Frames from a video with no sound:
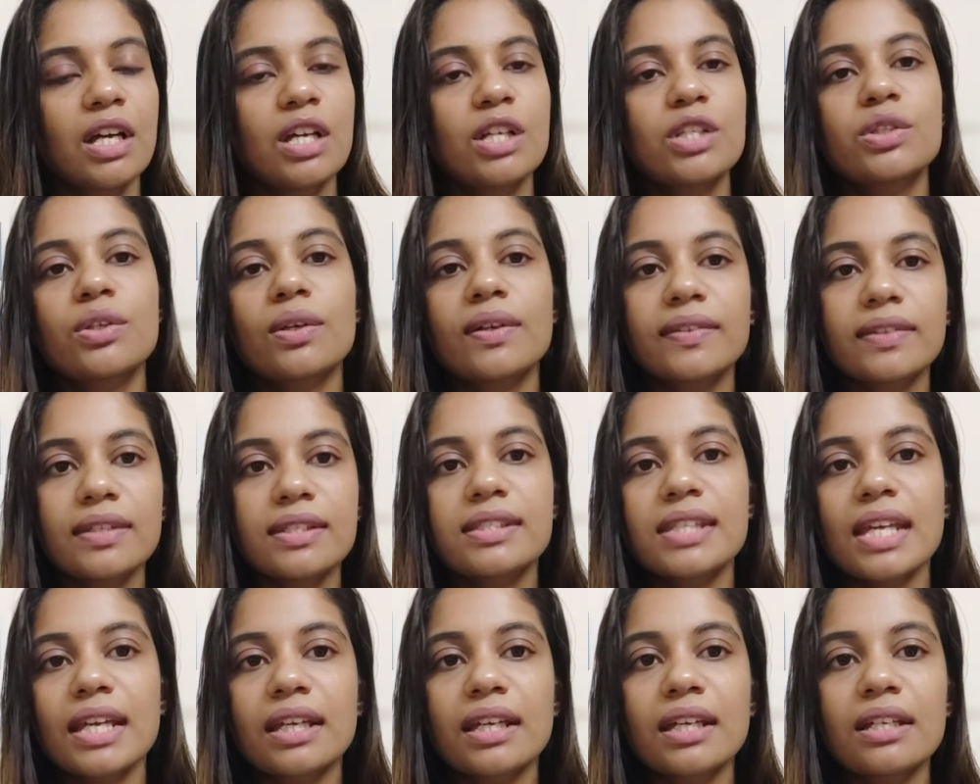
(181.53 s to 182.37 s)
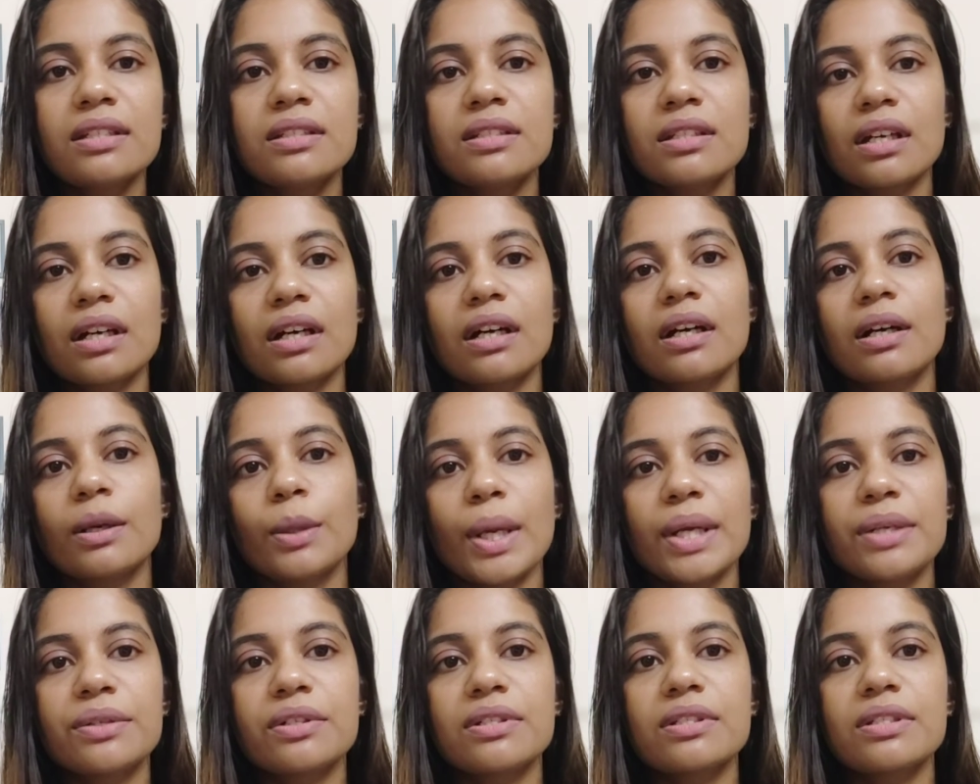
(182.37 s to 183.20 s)
So in the second
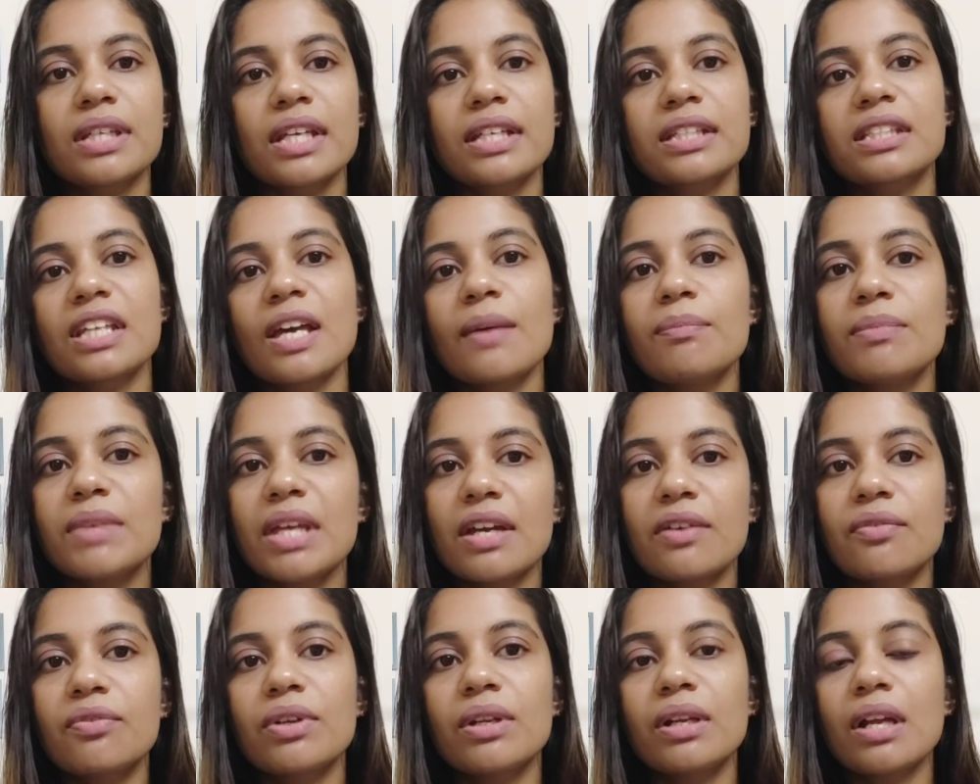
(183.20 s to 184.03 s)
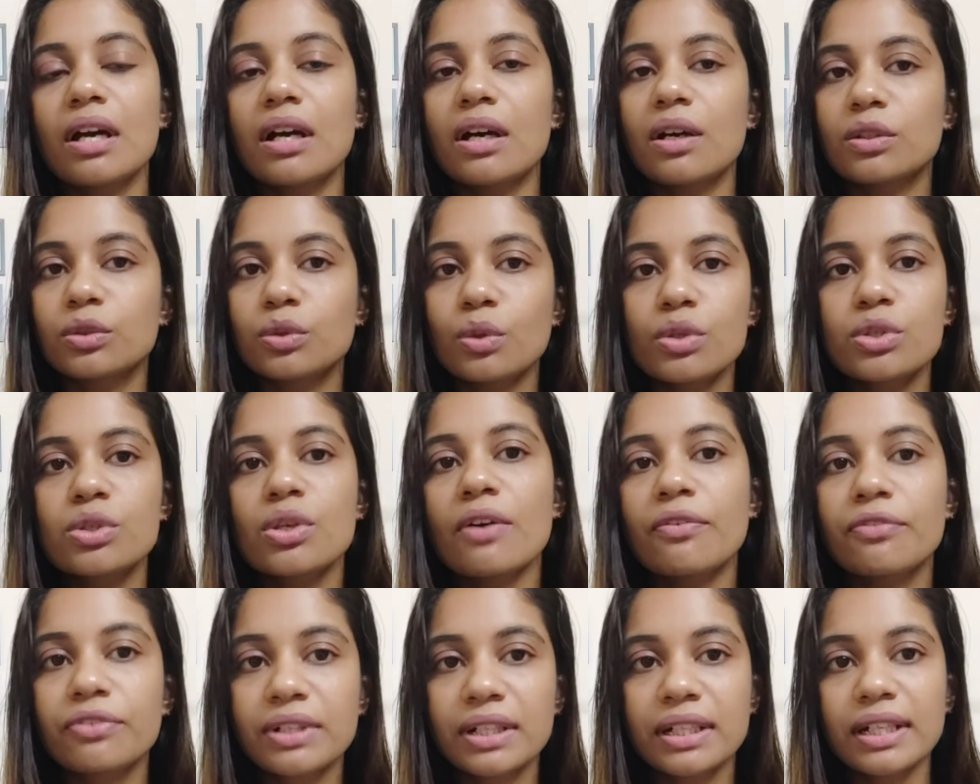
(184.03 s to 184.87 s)
entrance exam, they will those who
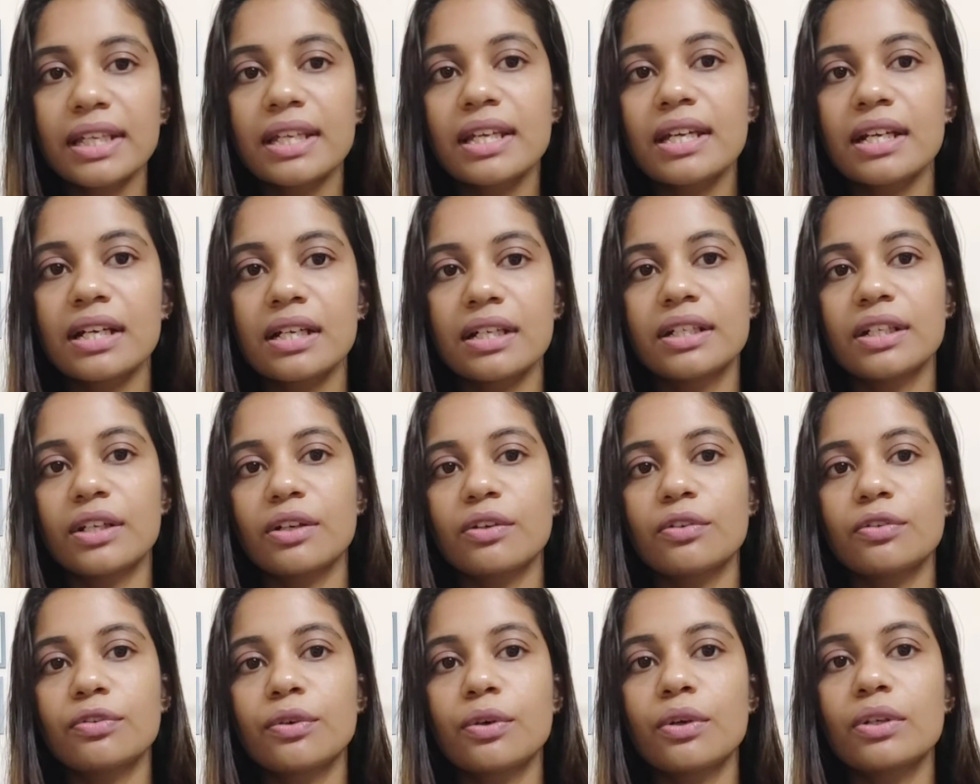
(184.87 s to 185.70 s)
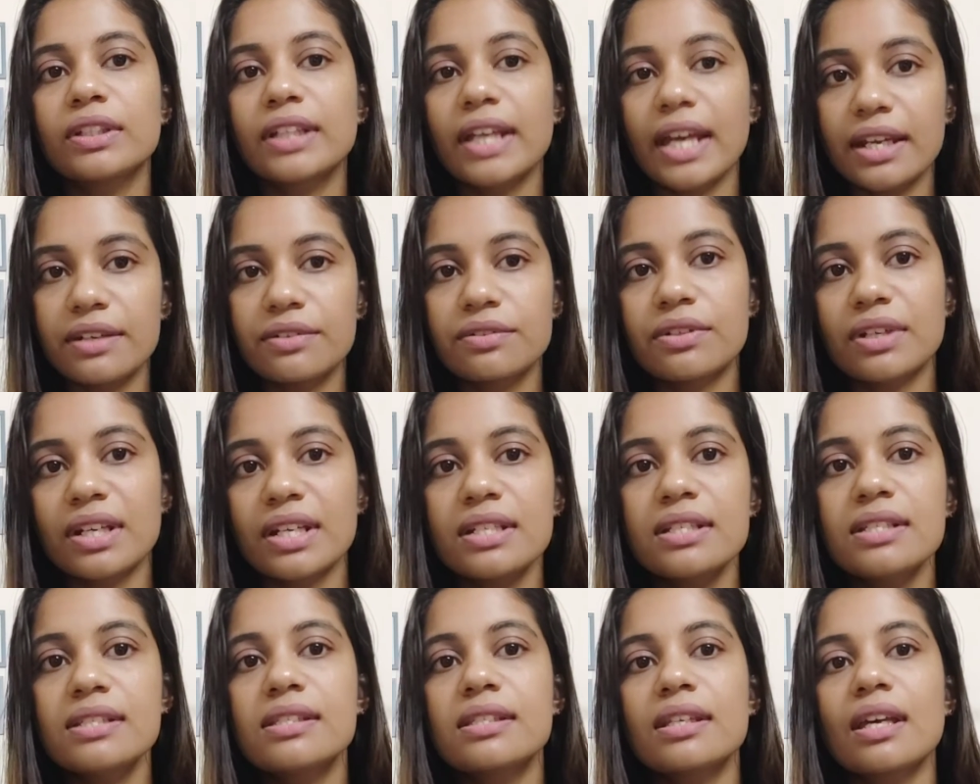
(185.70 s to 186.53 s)
have cleared for the
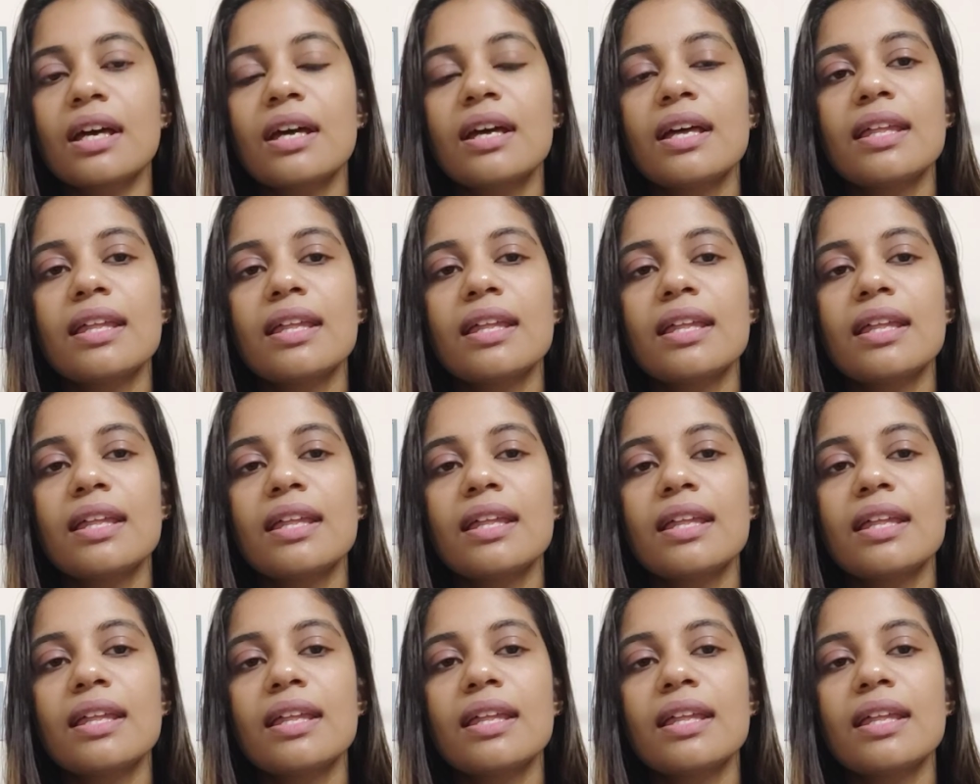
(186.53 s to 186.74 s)
entrance,